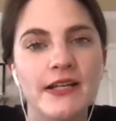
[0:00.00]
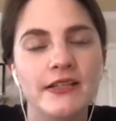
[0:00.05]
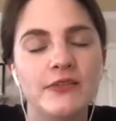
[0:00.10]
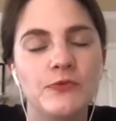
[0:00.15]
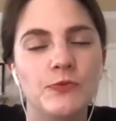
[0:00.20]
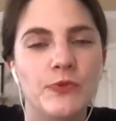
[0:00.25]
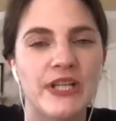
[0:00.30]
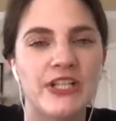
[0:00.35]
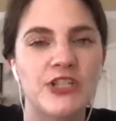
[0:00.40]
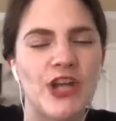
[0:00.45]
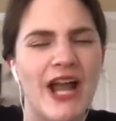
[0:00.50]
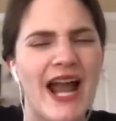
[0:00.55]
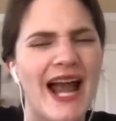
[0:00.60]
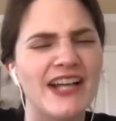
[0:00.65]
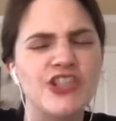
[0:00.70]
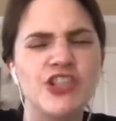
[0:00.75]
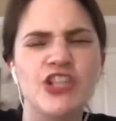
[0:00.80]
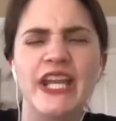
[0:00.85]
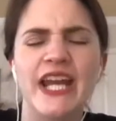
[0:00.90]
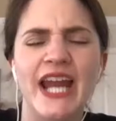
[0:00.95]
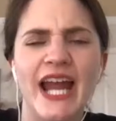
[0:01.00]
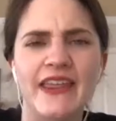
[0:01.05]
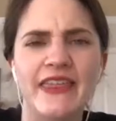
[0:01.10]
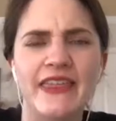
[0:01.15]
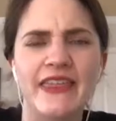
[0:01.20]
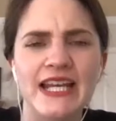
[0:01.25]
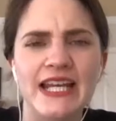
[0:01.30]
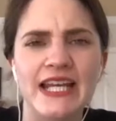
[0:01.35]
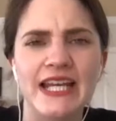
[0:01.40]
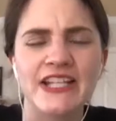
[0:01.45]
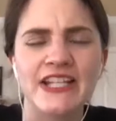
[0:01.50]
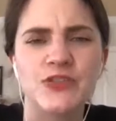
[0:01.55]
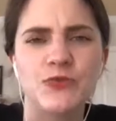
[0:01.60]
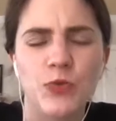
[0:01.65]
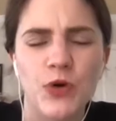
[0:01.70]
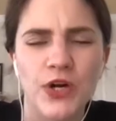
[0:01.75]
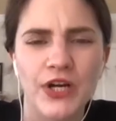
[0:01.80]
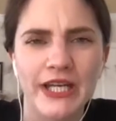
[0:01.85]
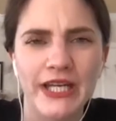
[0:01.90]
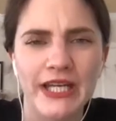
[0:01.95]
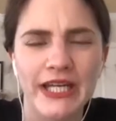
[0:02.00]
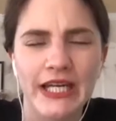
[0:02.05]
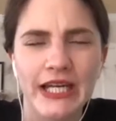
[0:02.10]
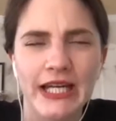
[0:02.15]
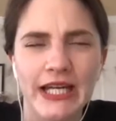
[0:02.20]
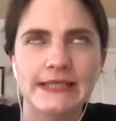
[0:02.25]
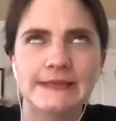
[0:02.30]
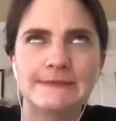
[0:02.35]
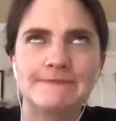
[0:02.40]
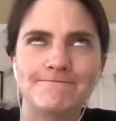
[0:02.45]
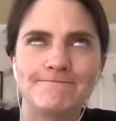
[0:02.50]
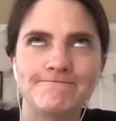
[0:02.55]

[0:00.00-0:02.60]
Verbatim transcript: which actually I think is working.